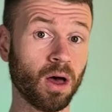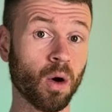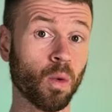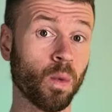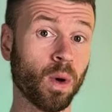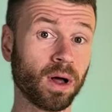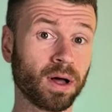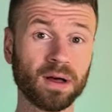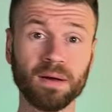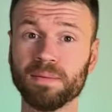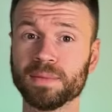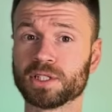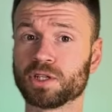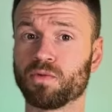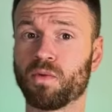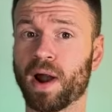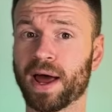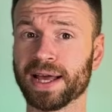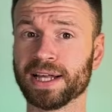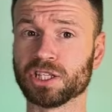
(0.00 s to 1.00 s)
Welcome to
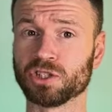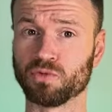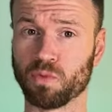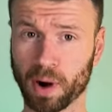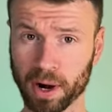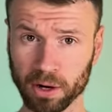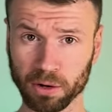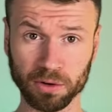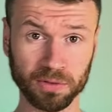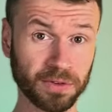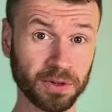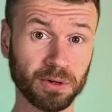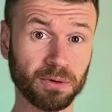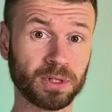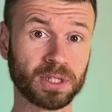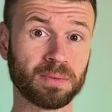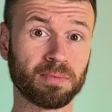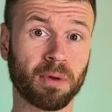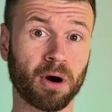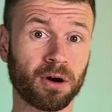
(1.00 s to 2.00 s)
Ryan's Running
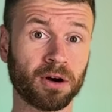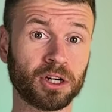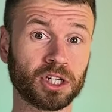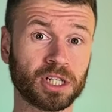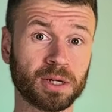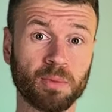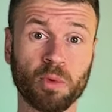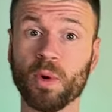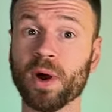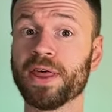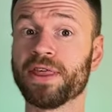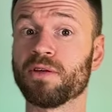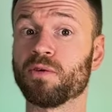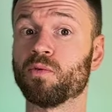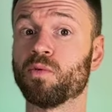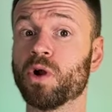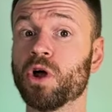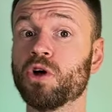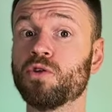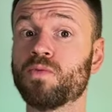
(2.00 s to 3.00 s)
Reviews in partnership with
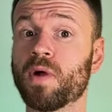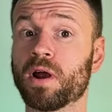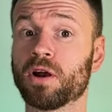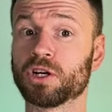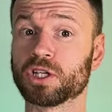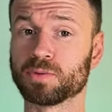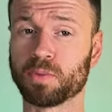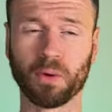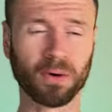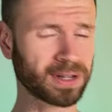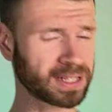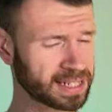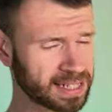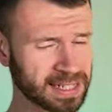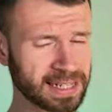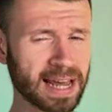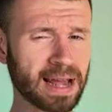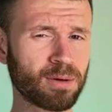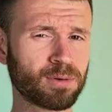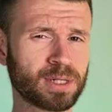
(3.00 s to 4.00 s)
Roadrunner Sports. And
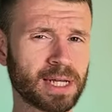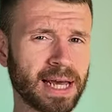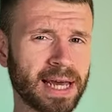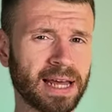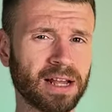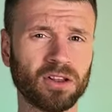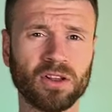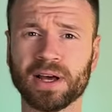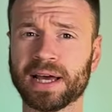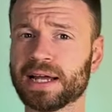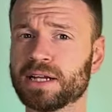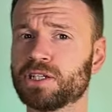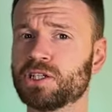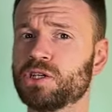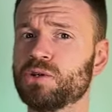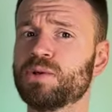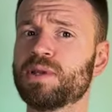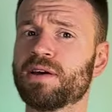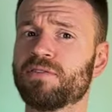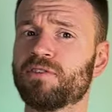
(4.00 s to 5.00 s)
today we're taking a look at
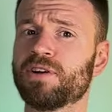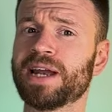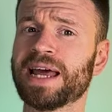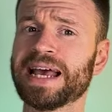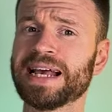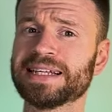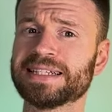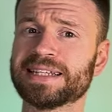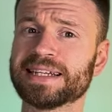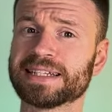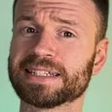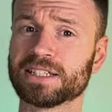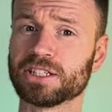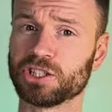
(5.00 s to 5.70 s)
two different ASICS